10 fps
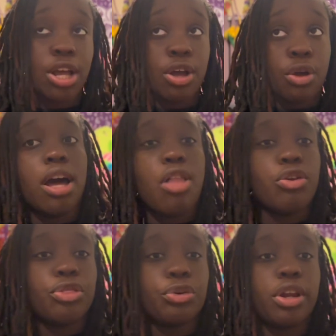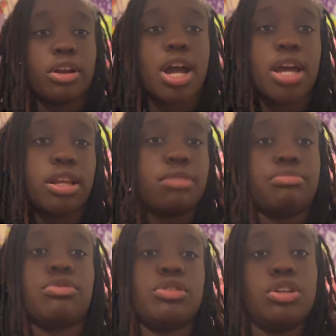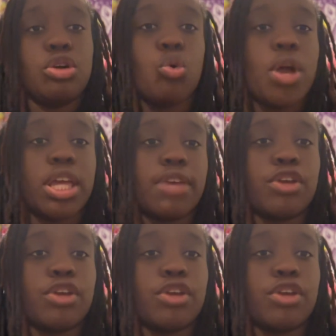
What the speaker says: Other 3 are kind of, quick if you're